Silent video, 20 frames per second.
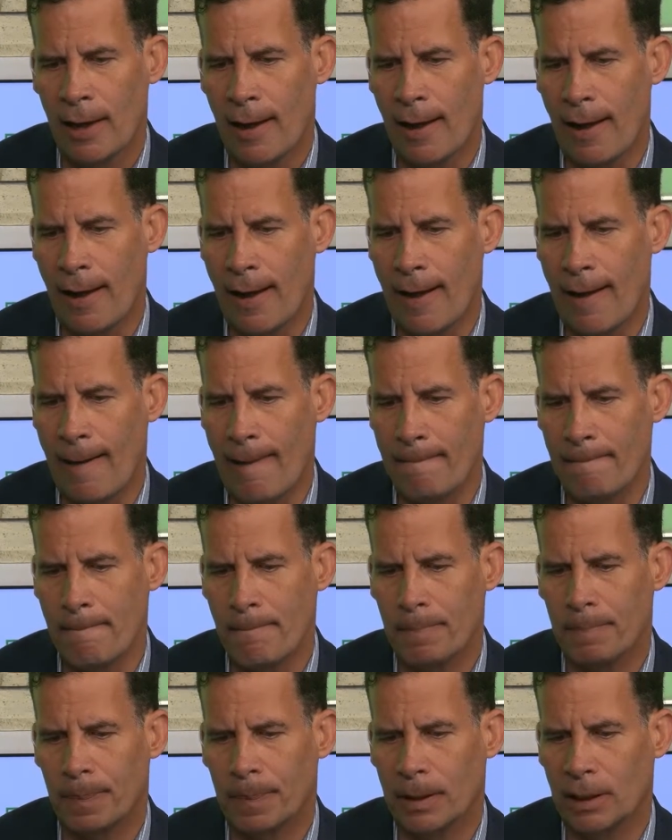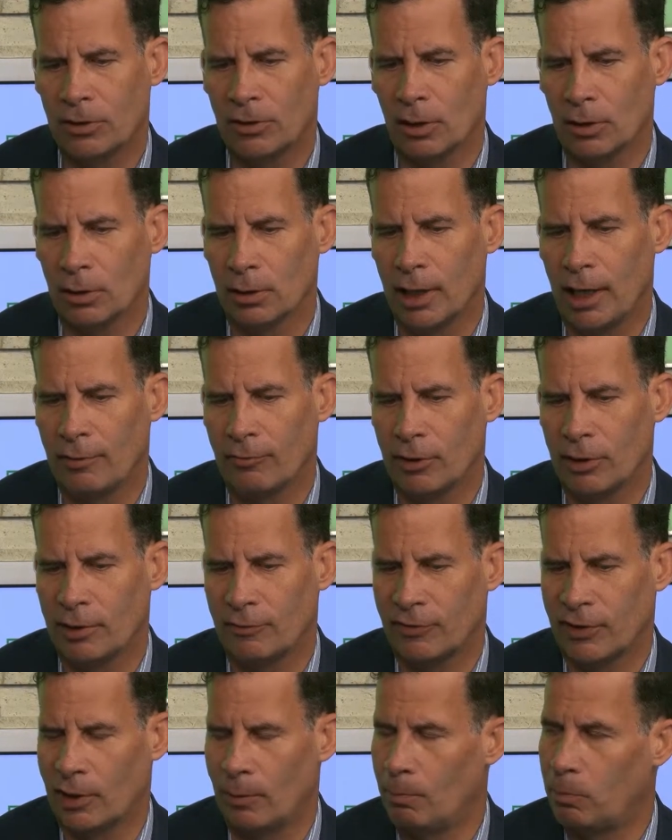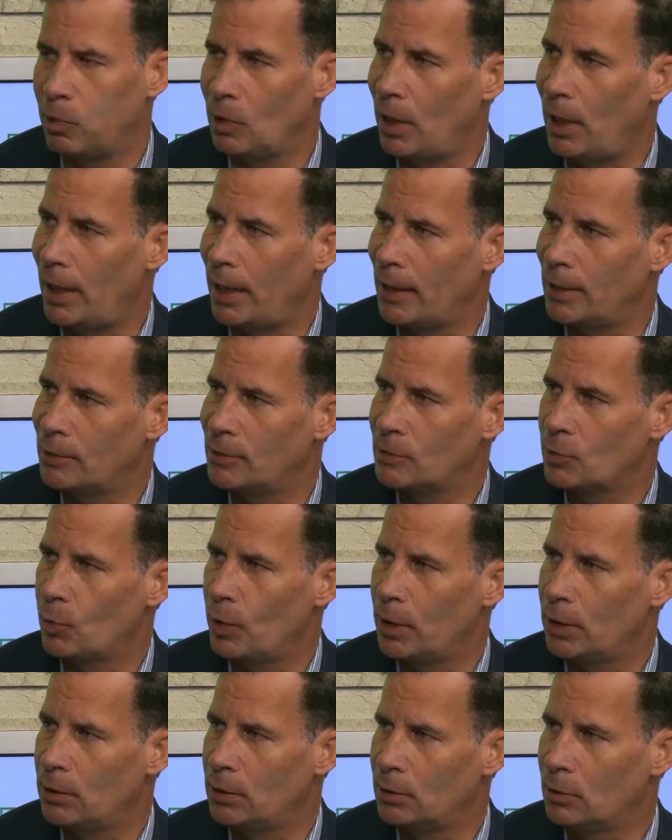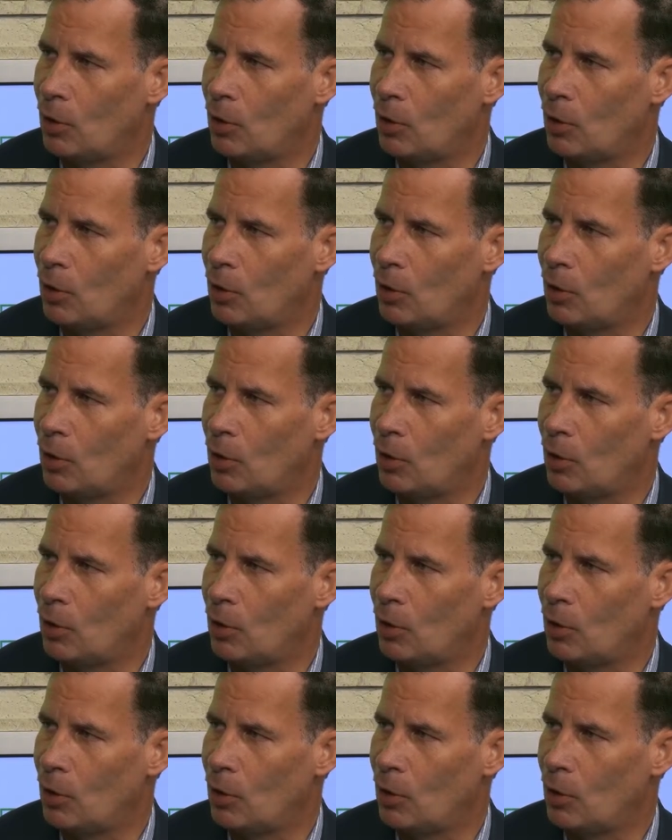The level of compliance when